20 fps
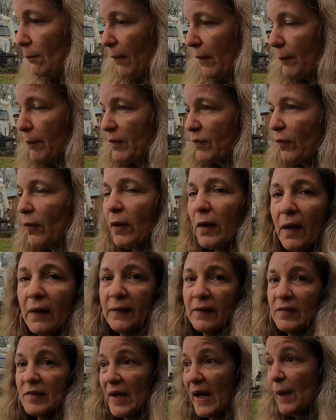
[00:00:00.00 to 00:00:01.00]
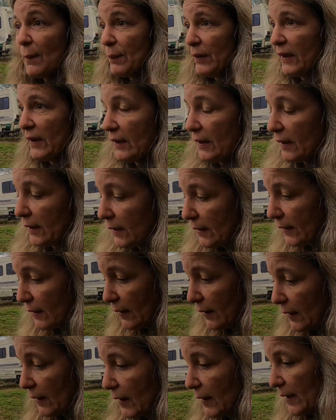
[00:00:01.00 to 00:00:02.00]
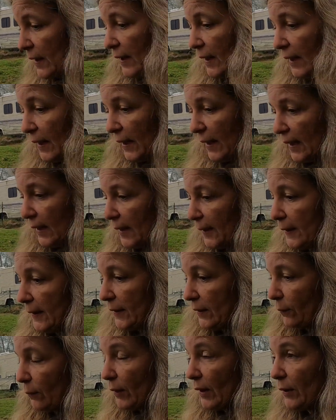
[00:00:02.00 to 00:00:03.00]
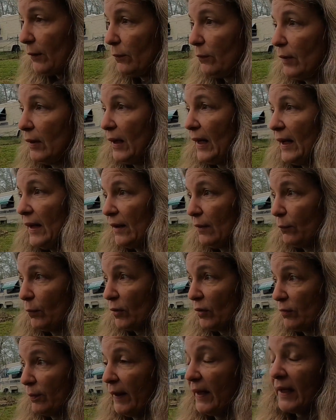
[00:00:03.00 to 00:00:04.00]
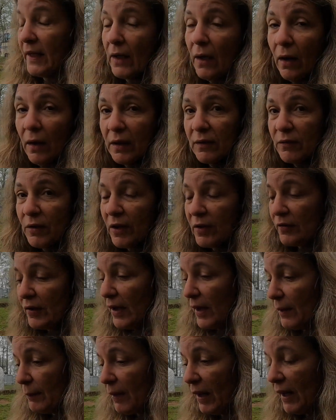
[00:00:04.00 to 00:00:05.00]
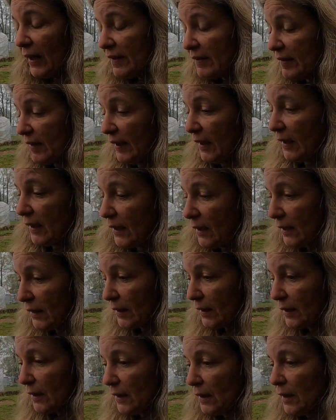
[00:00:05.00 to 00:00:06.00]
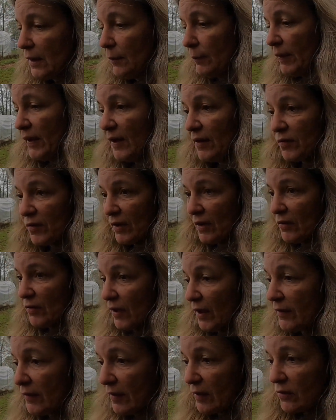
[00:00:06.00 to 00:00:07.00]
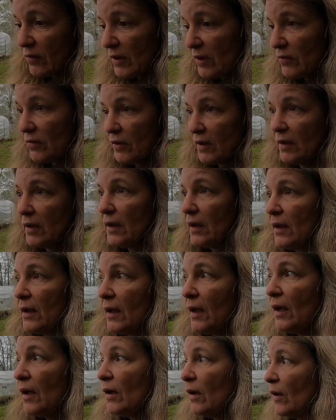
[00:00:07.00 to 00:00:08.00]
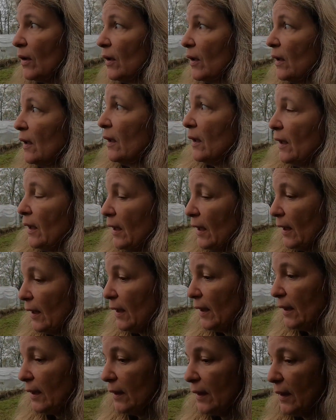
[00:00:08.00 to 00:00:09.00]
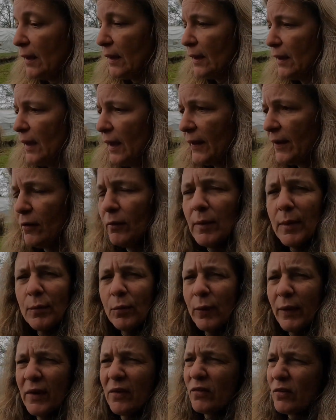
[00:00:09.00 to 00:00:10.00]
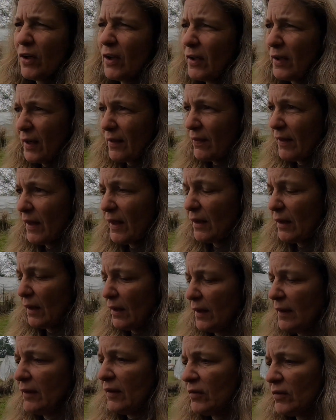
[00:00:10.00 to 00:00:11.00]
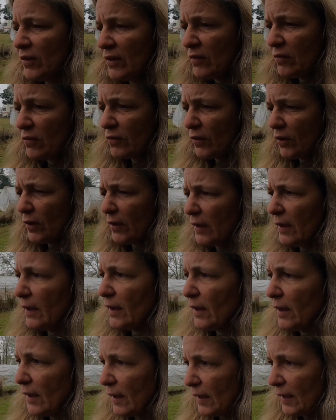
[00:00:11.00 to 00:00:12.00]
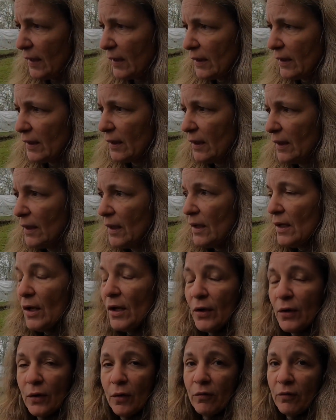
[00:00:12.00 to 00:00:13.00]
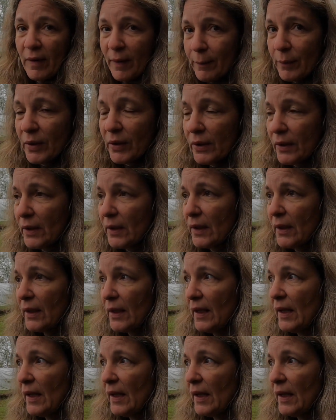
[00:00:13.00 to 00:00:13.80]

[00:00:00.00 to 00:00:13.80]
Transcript: but before all this happened, uh, we were spending all of our time hunting because it is hunting season. Uh, I don't remember when it started. I think hunting season started in November